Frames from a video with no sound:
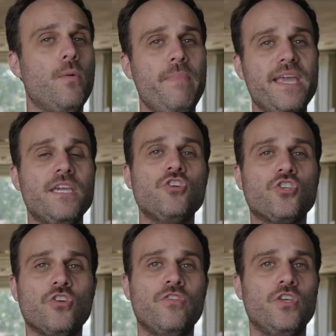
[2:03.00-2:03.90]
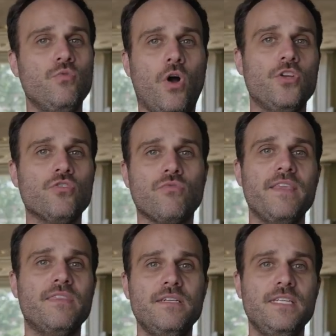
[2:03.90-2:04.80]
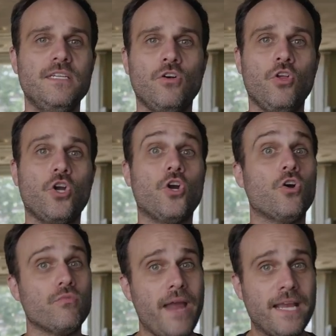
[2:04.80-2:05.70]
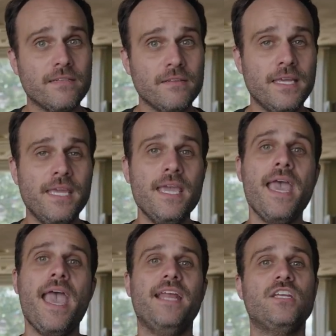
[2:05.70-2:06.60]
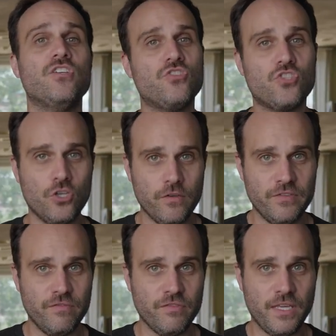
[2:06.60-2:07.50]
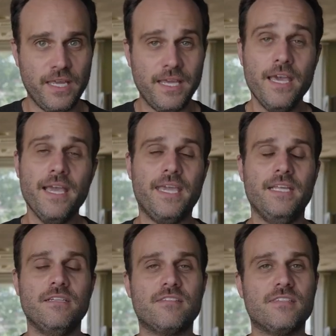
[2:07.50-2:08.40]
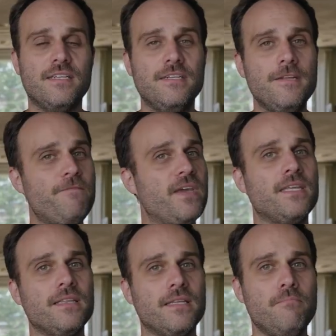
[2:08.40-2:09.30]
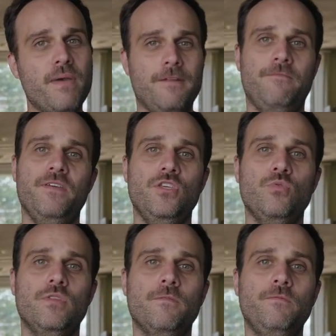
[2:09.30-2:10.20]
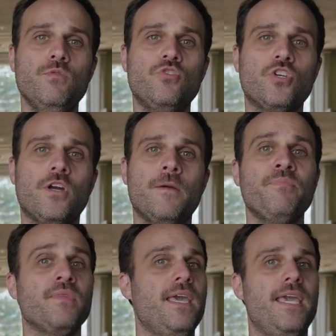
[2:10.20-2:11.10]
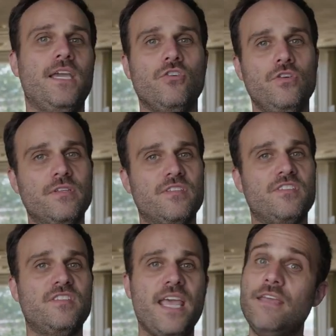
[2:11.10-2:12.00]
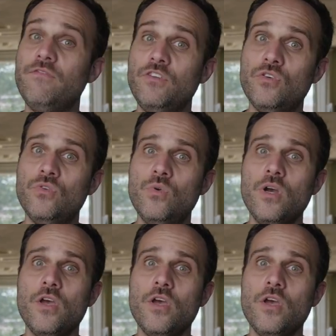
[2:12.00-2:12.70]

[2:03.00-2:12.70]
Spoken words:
making sure that you underwrite the deal correctly and conservatively can significantly benefit you in the future. It could save you